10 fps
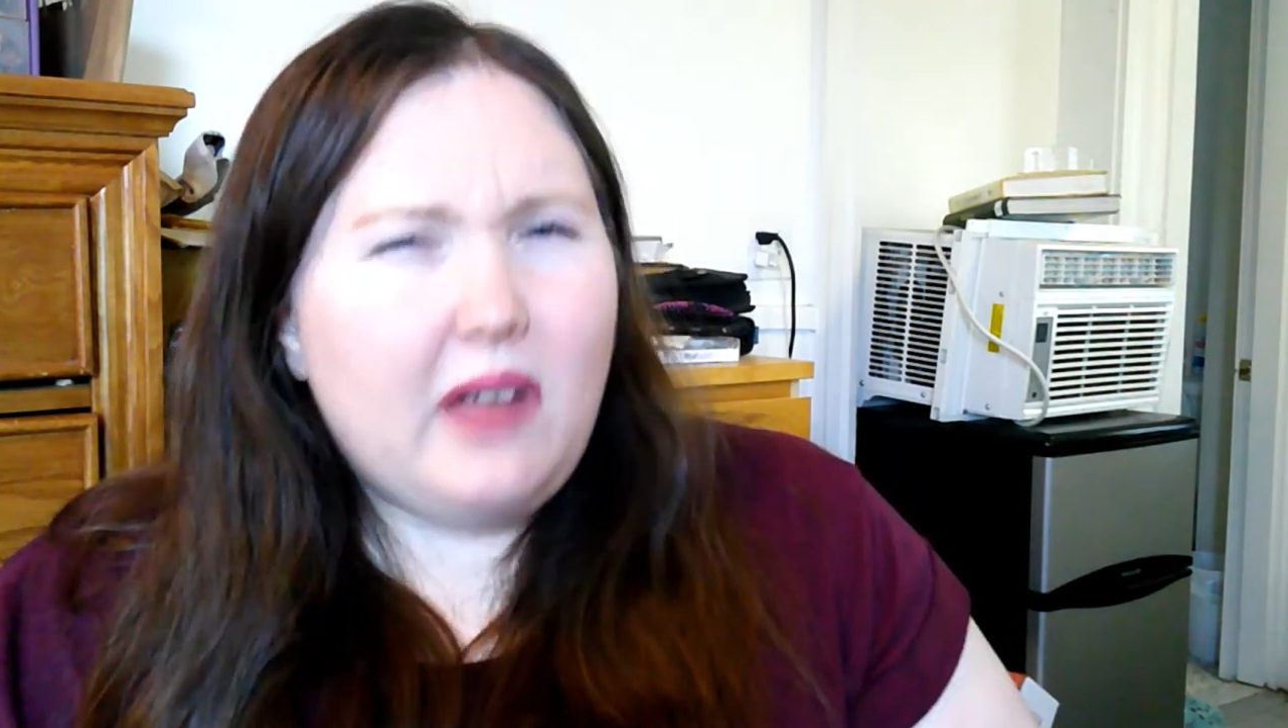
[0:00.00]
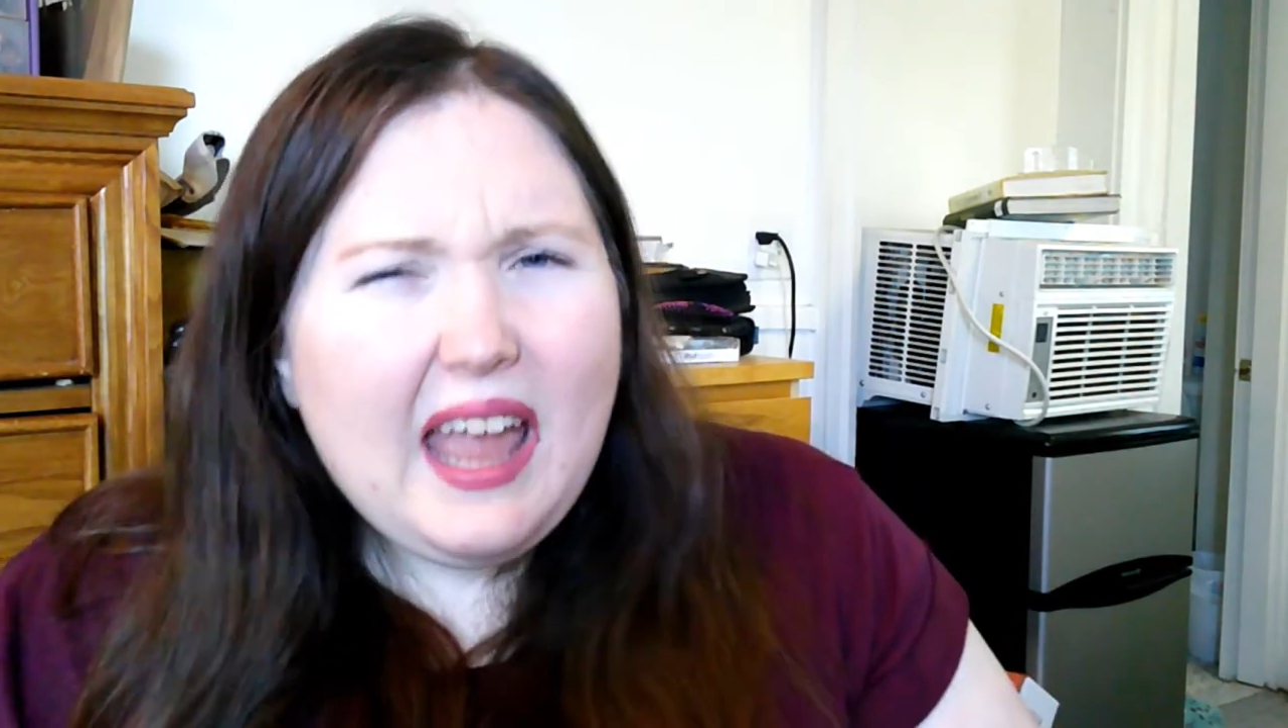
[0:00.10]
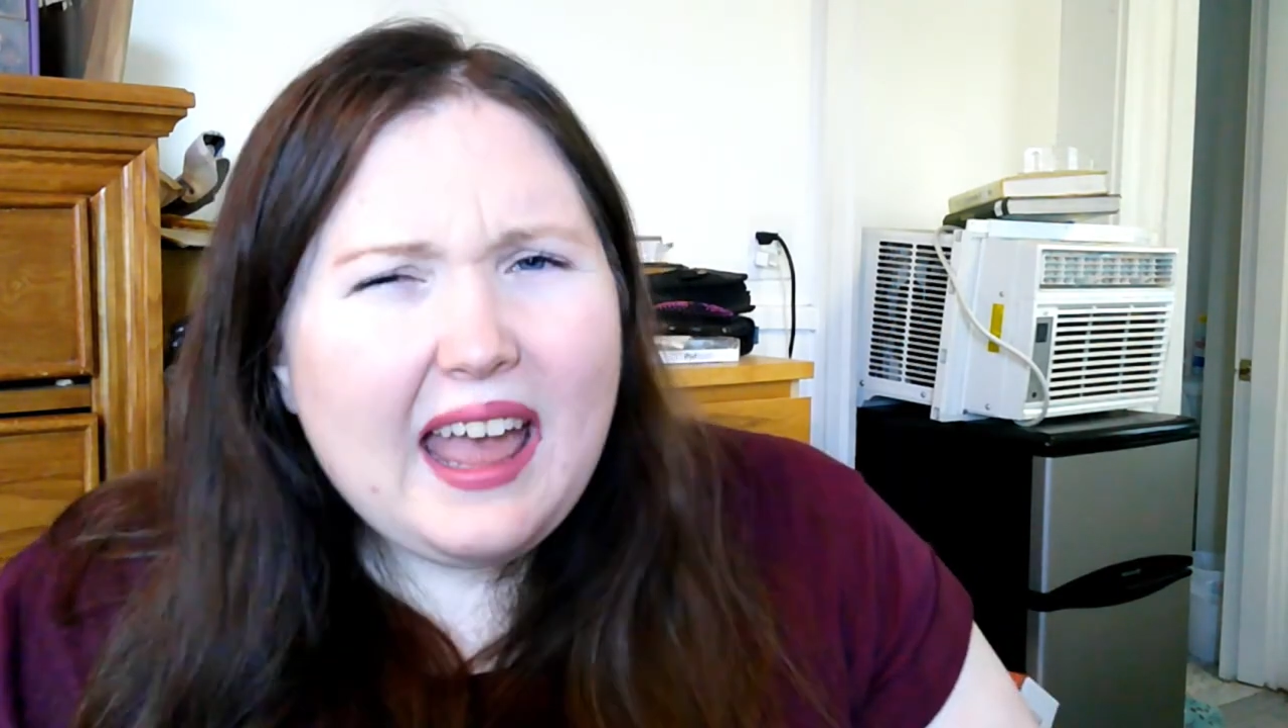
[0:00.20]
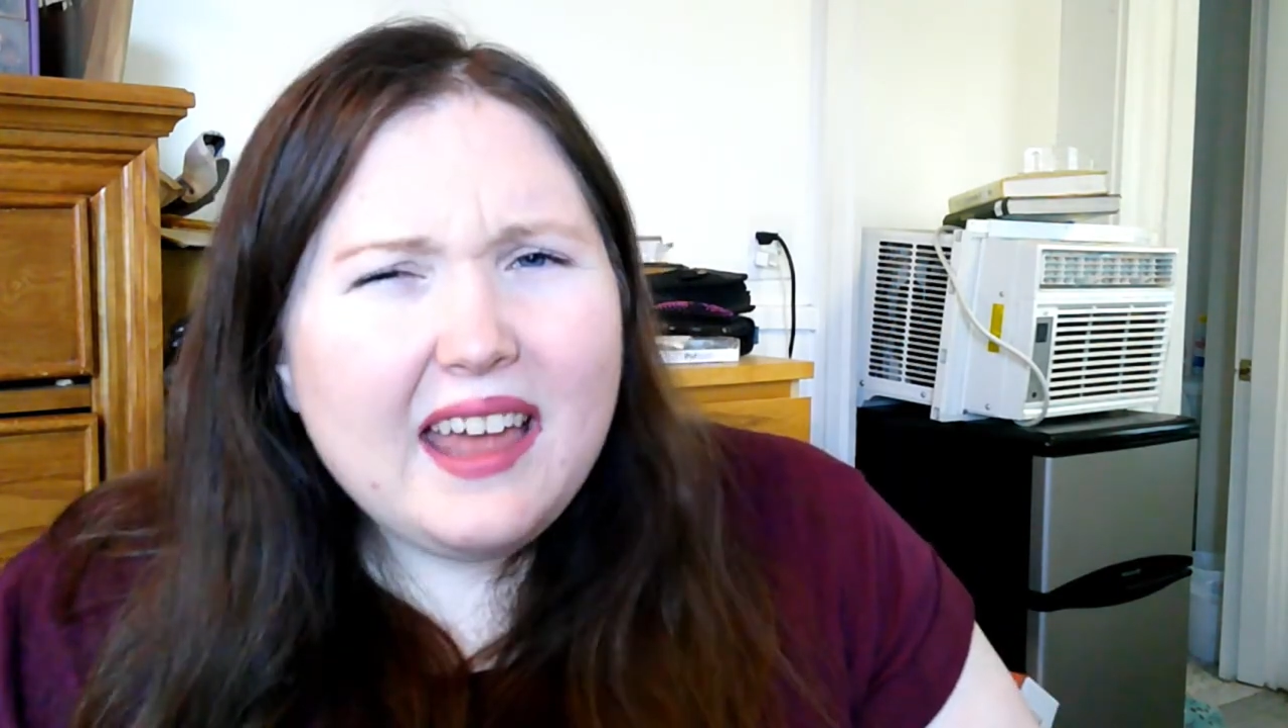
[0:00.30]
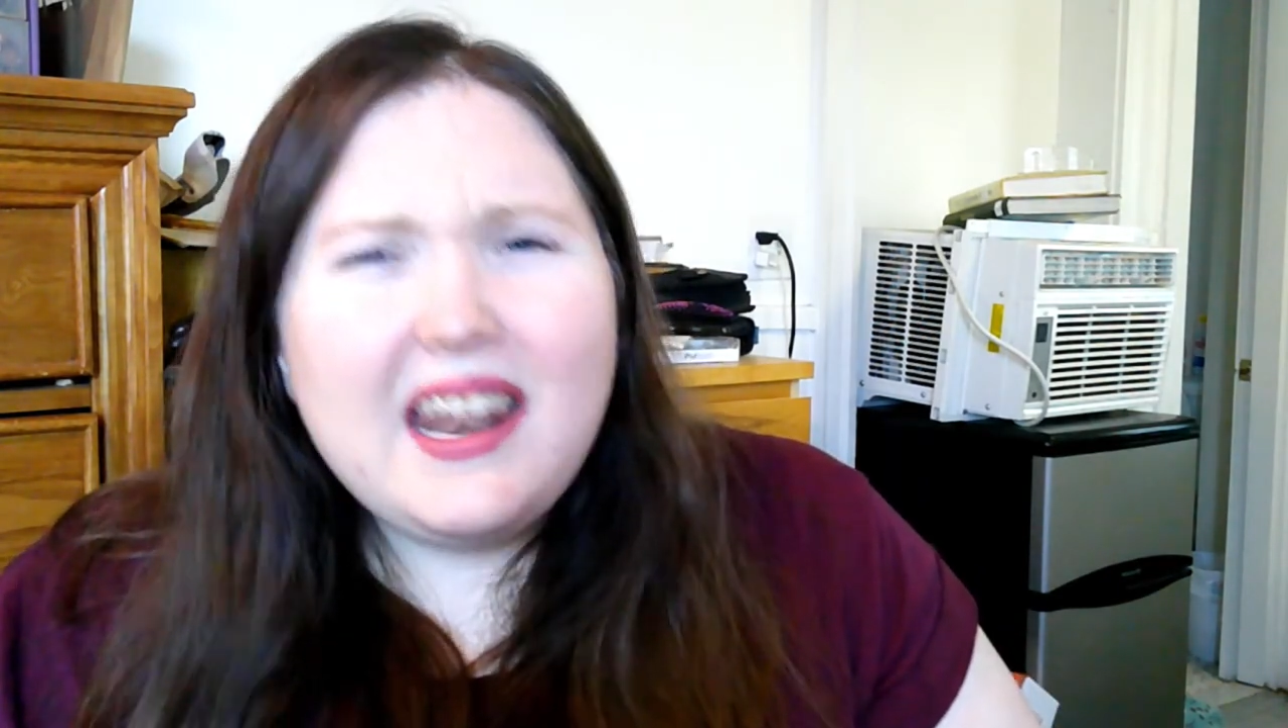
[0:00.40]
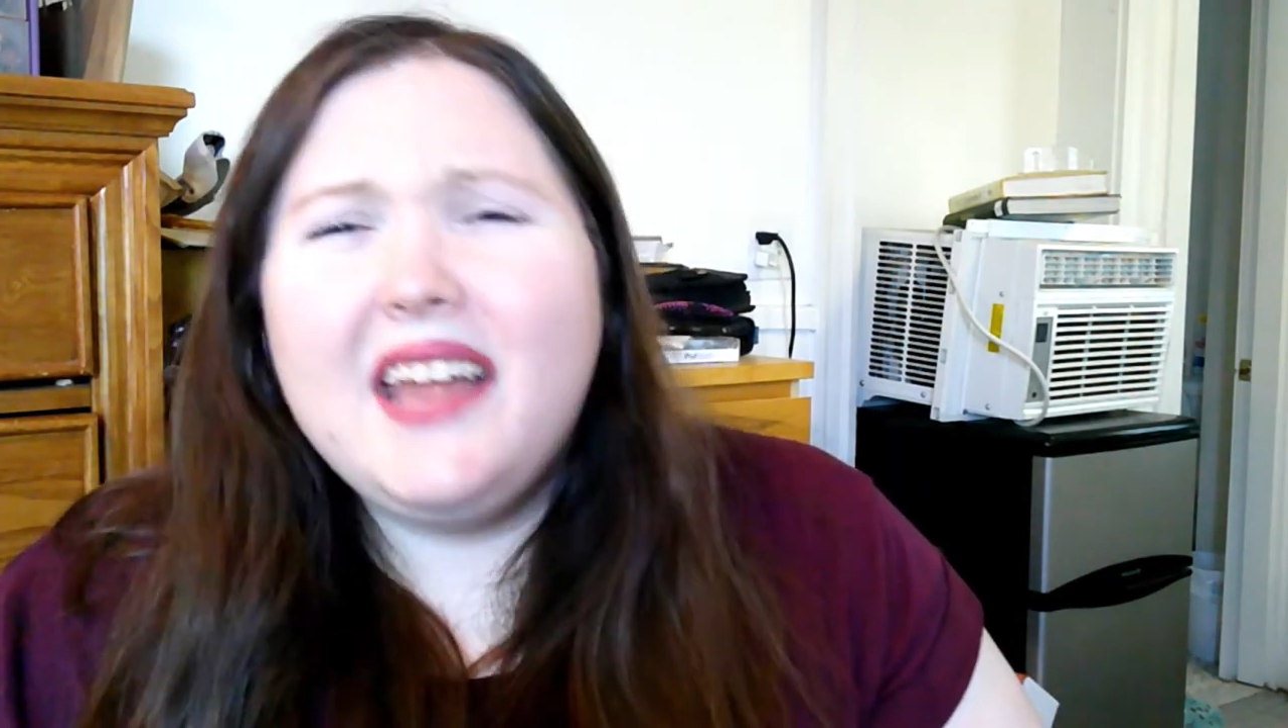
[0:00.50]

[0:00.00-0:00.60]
And I